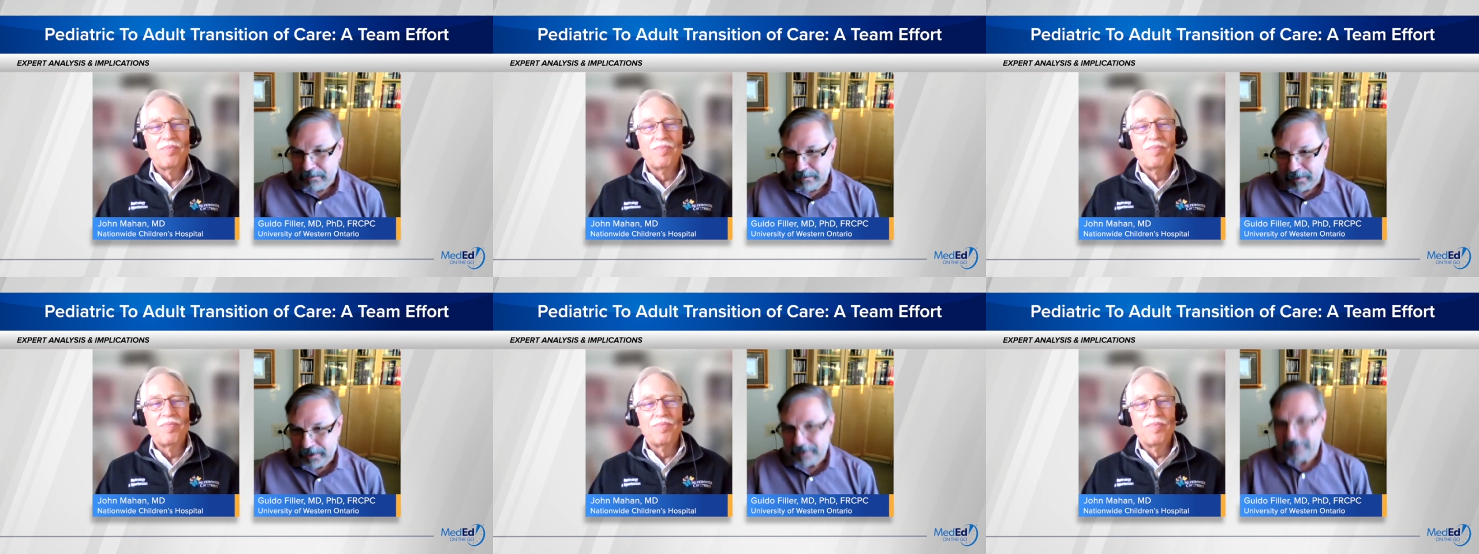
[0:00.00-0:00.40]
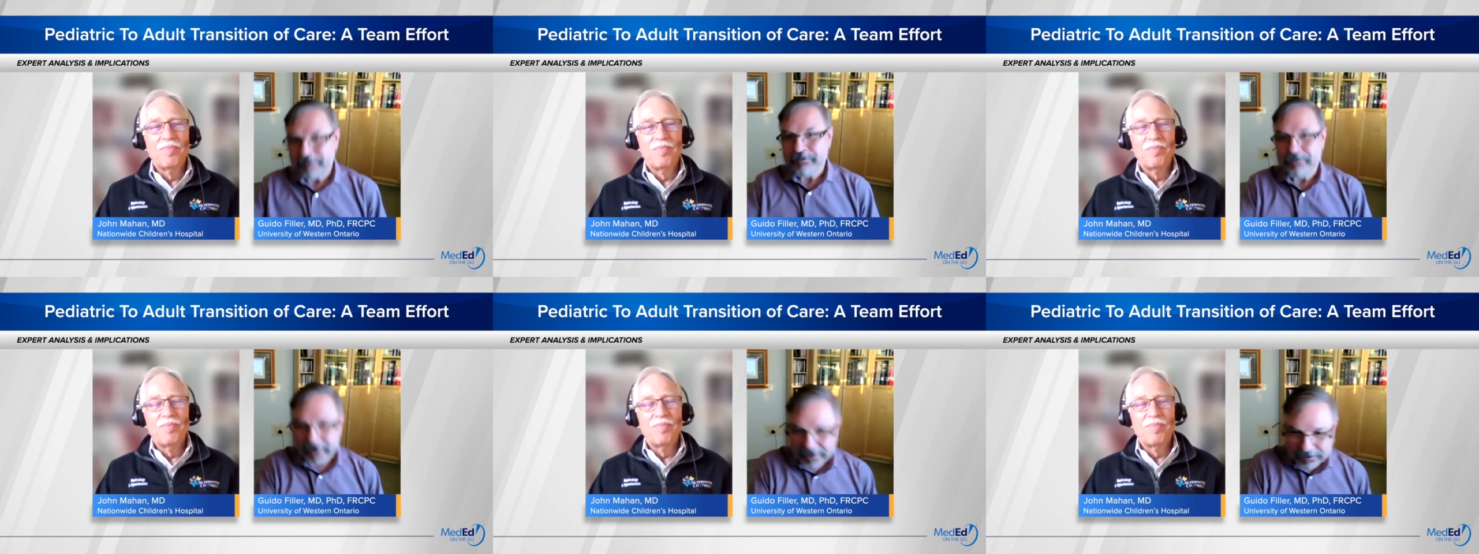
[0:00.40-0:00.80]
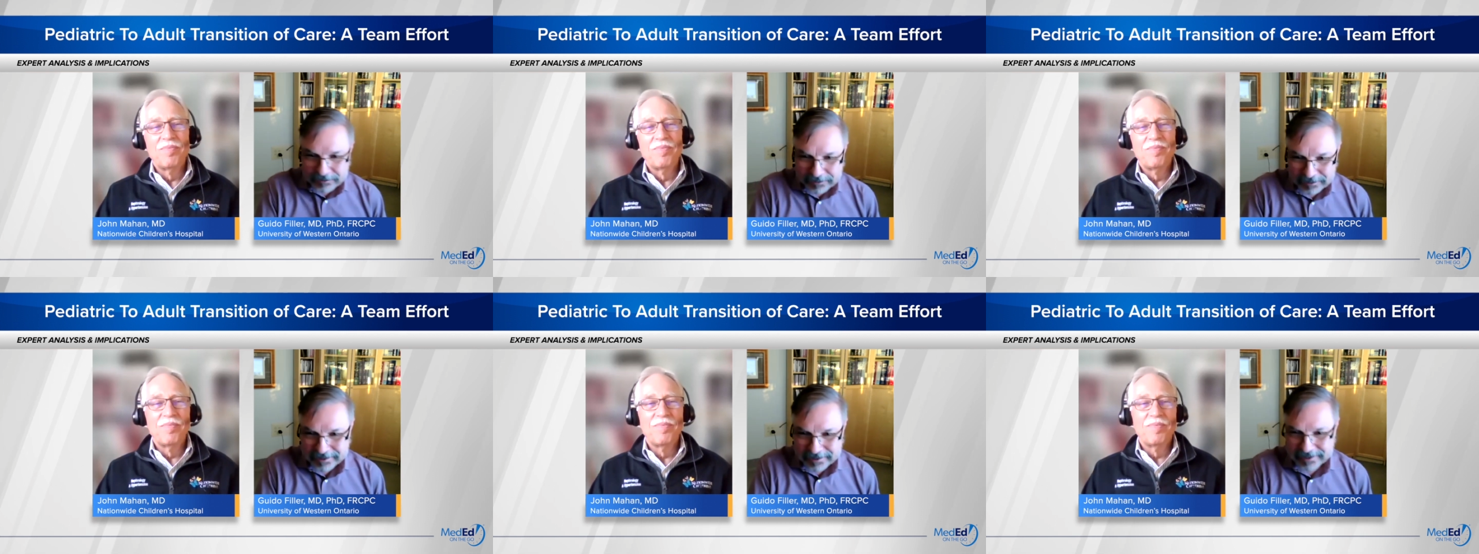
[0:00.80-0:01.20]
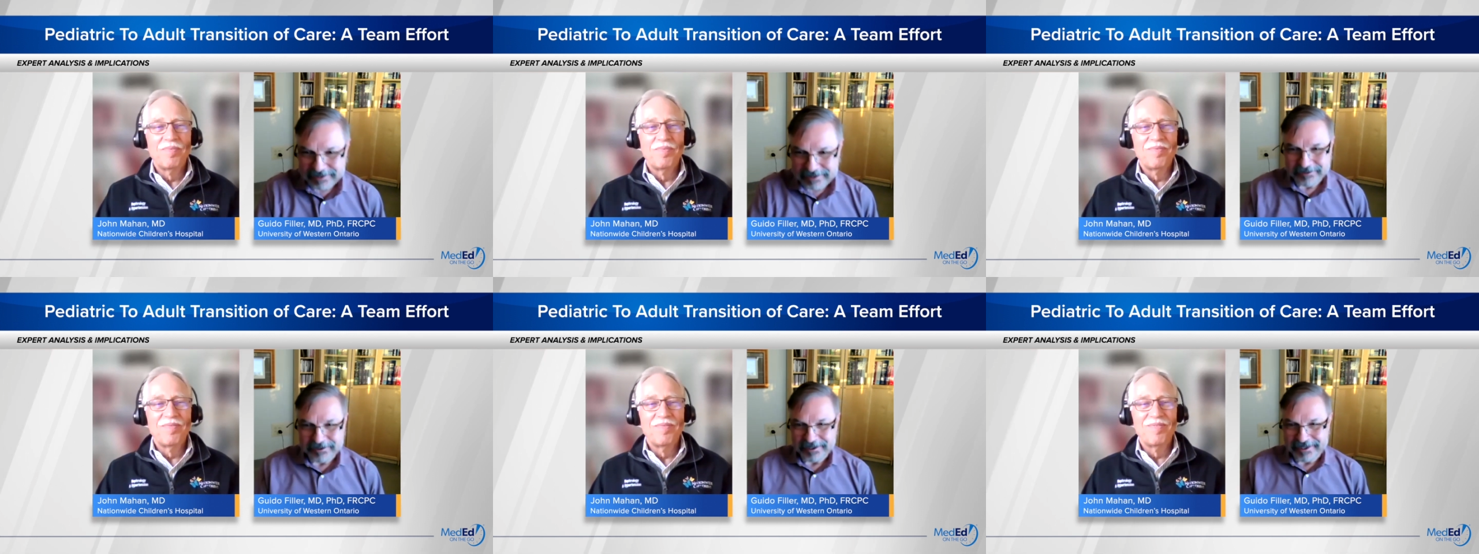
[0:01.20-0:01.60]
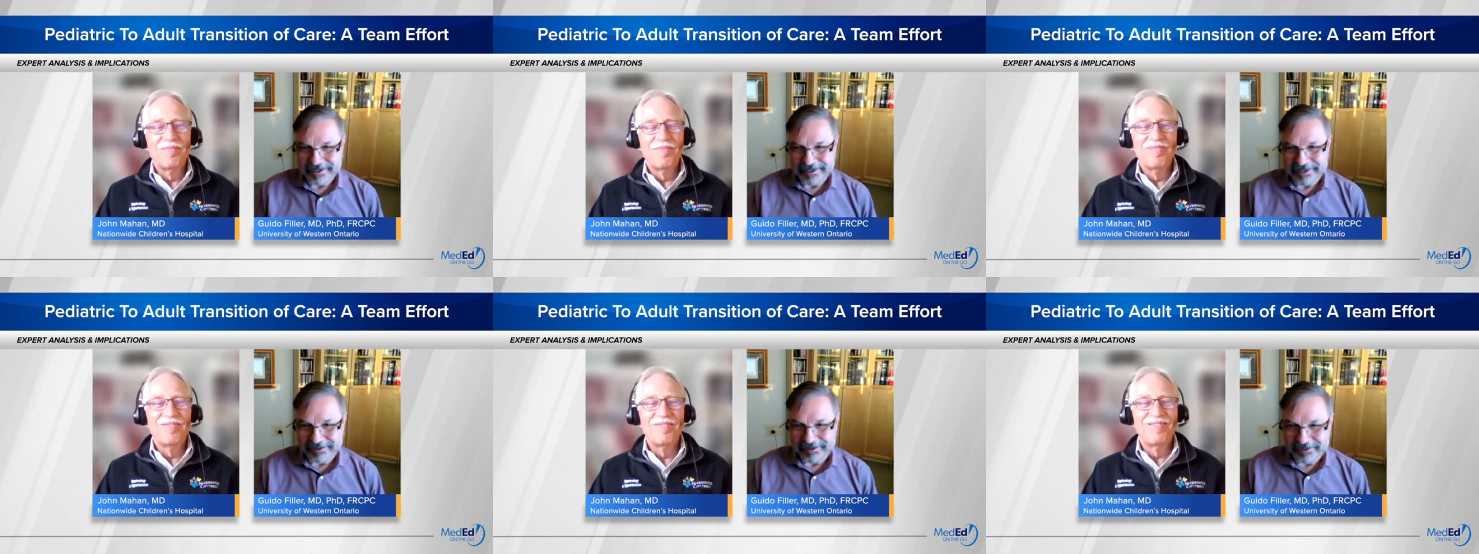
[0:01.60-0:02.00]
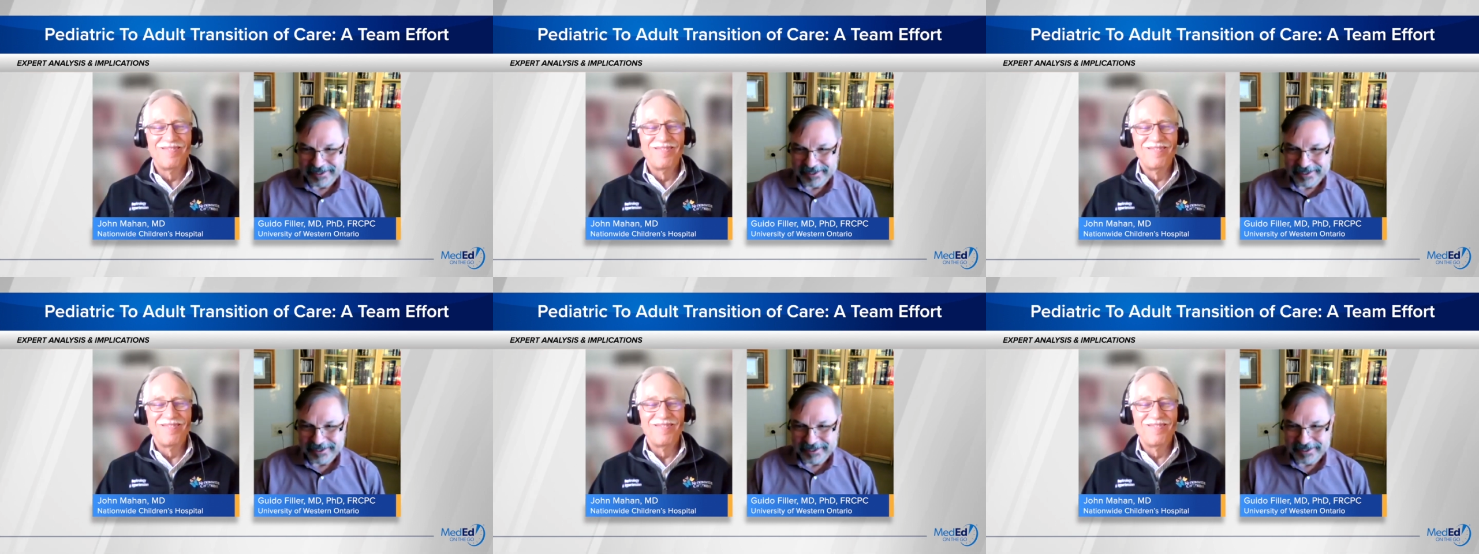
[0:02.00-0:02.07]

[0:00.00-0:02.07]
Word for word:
Speaker 1: but the effector is on the kidney, right?